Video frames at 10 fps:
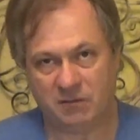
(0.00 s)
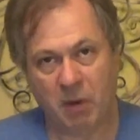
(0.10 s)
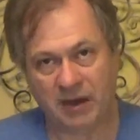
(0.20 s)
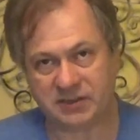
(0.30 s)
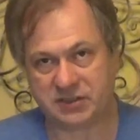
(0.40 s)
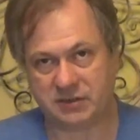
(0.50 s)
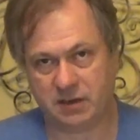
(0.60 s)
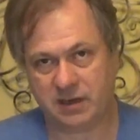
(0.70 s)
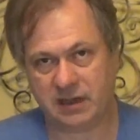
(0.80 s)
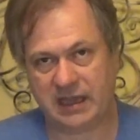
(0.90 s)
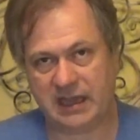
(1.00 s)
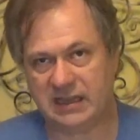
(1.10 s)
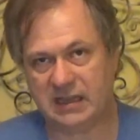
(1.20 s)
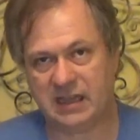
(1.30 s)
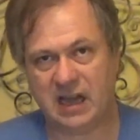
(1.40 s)
monster in
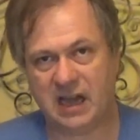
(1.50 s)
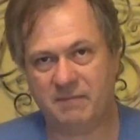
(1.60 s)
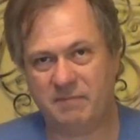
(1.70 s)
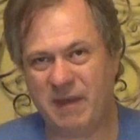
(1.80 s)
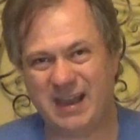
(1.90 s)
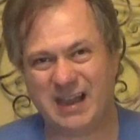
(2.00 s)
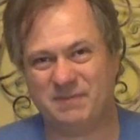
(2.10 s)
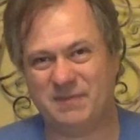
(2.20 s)
makeup